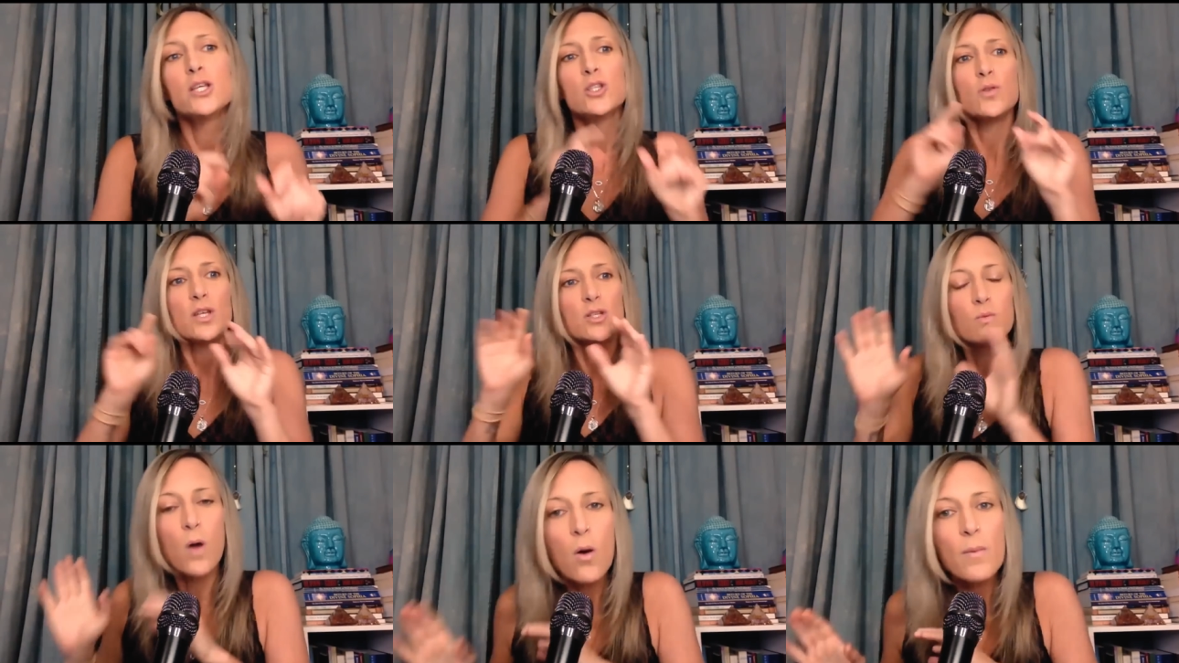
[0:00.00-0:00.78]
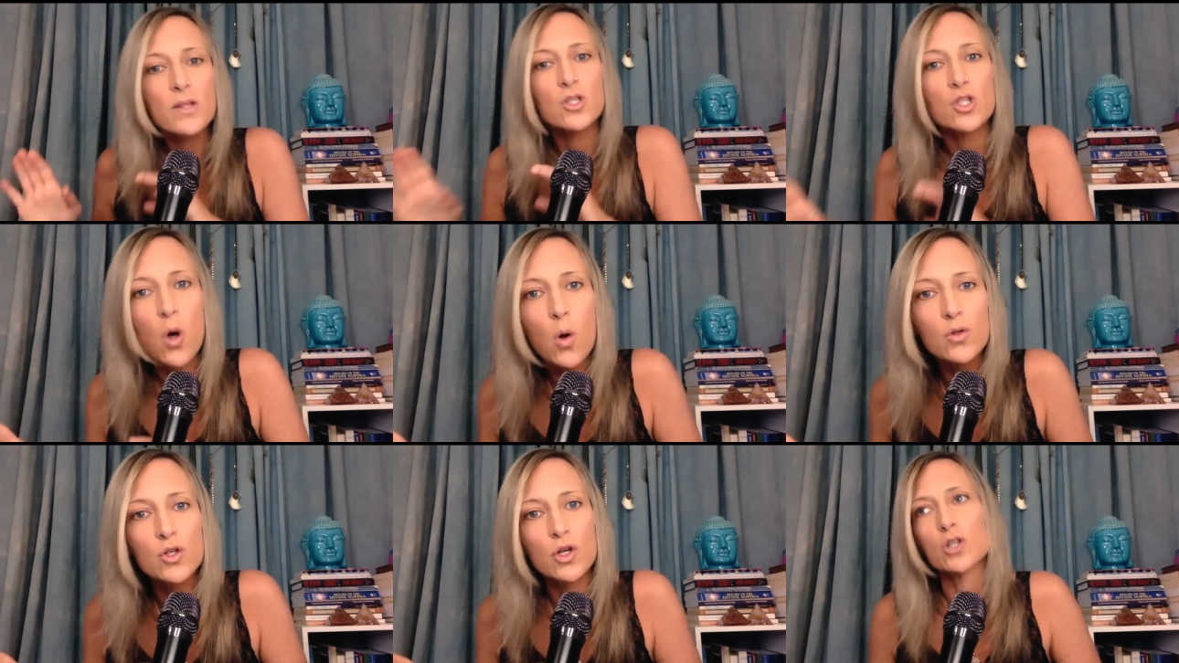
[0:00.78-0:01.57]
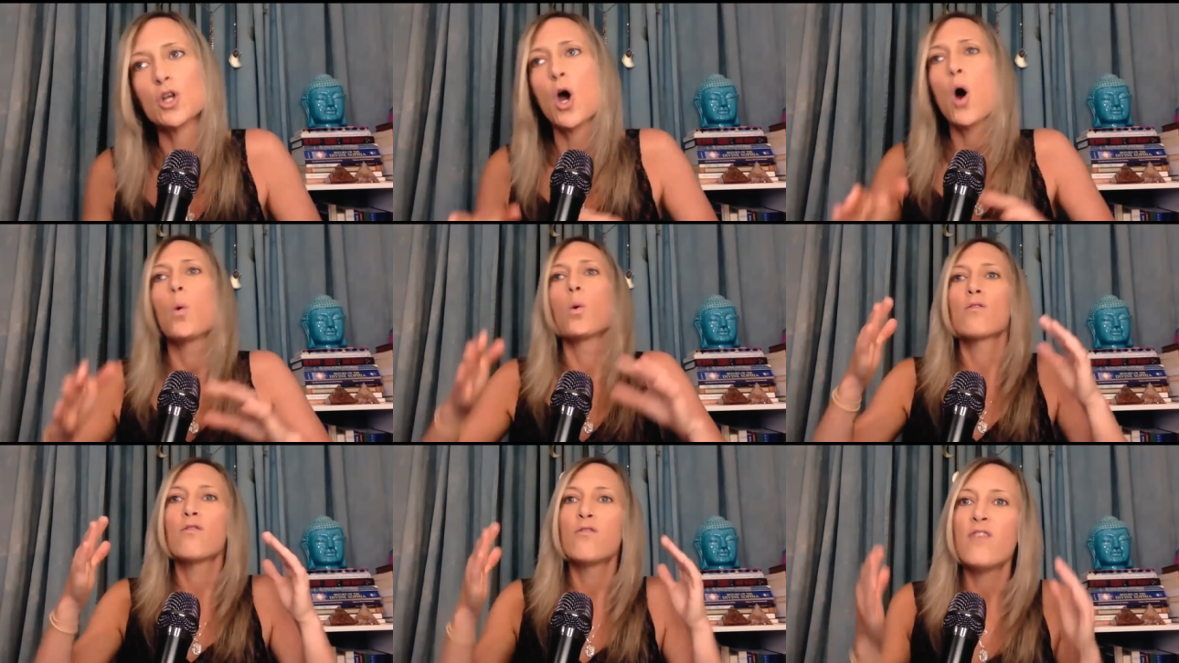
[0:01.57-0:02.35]
So these Roman soldiers
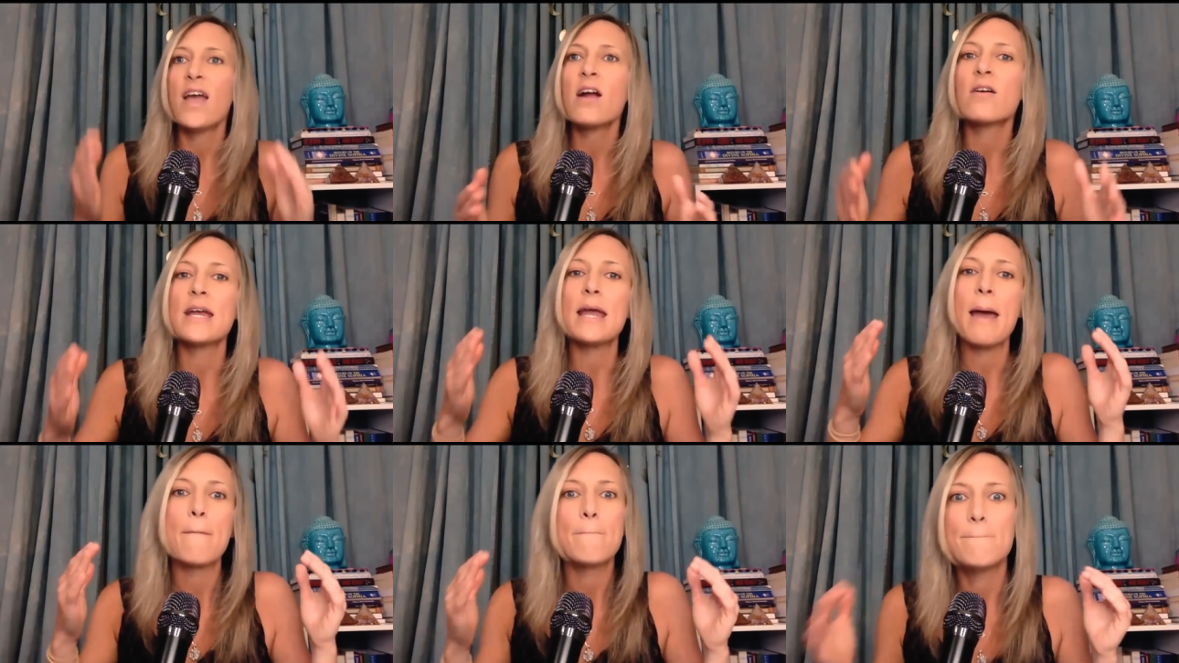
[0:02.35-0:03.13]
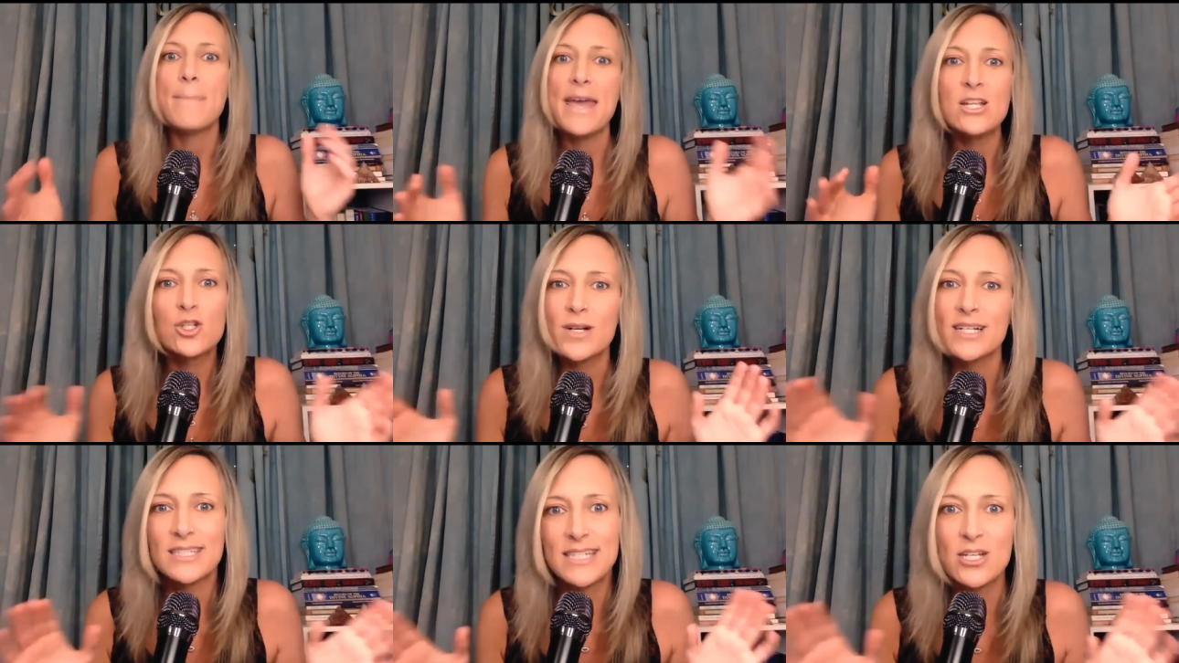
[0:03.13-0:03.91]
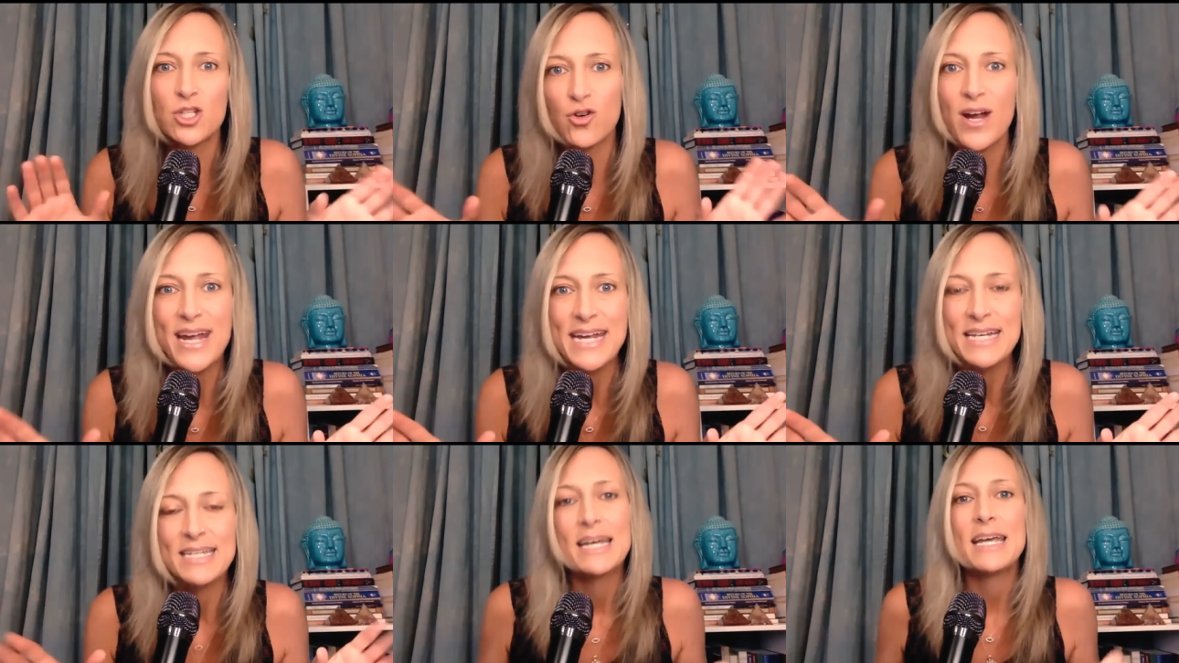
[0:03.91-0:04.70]
were very matrixy
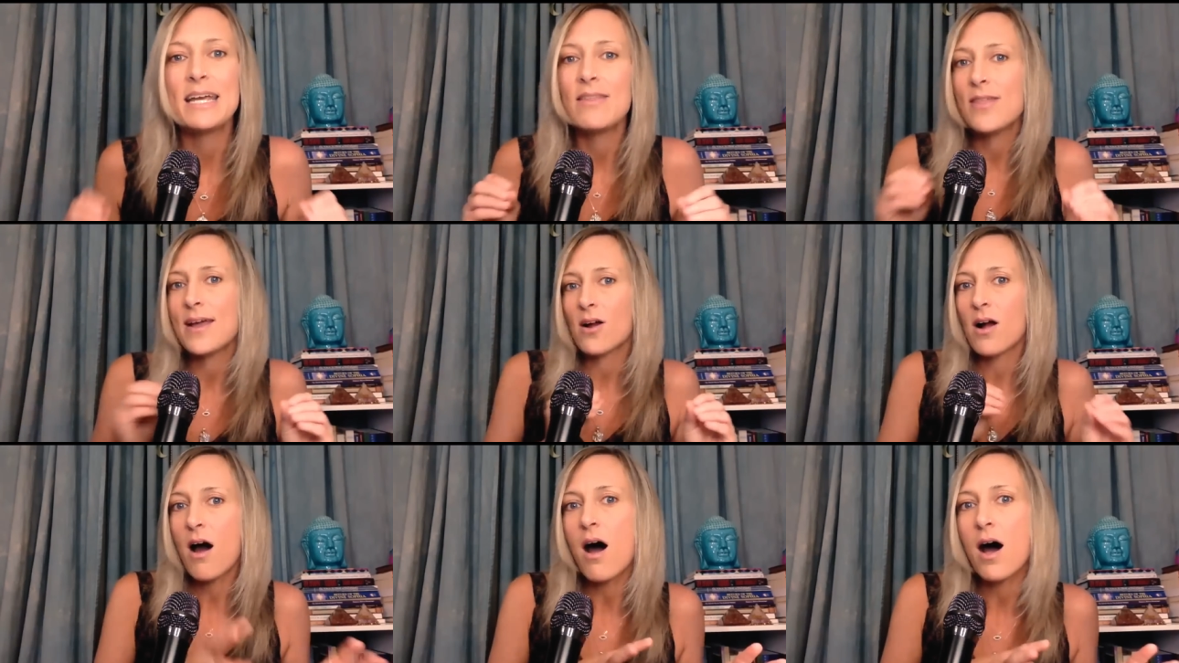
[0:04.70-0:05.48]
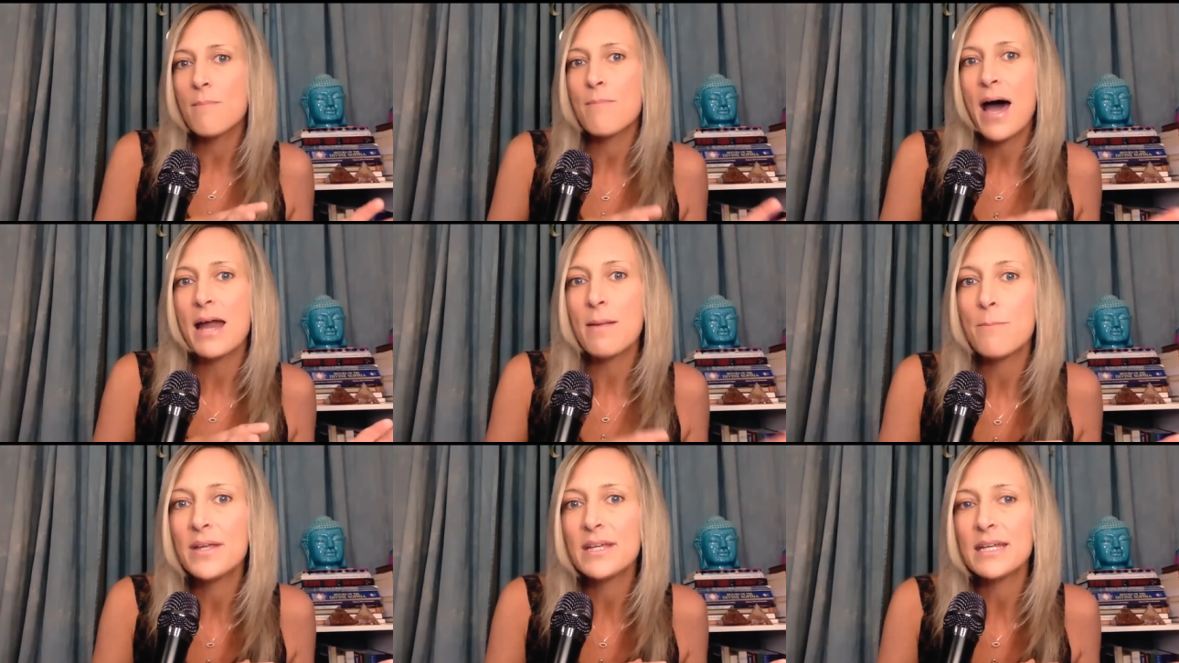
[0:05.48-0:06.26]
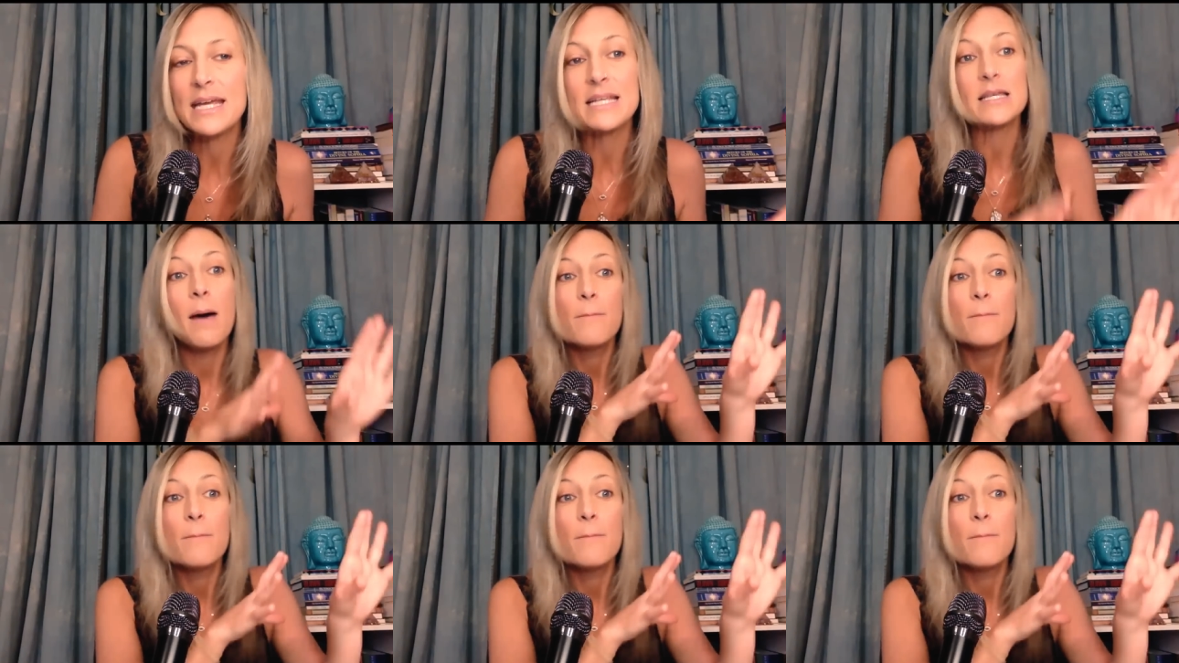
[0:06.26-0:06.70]
trained in their combat abilities,